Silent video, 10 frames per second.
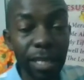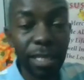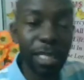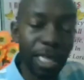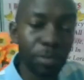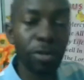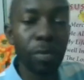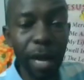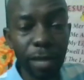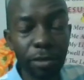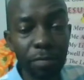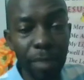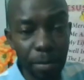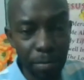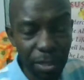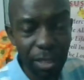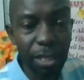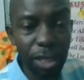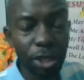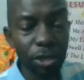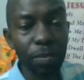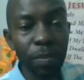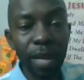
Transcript: description part of my presentation.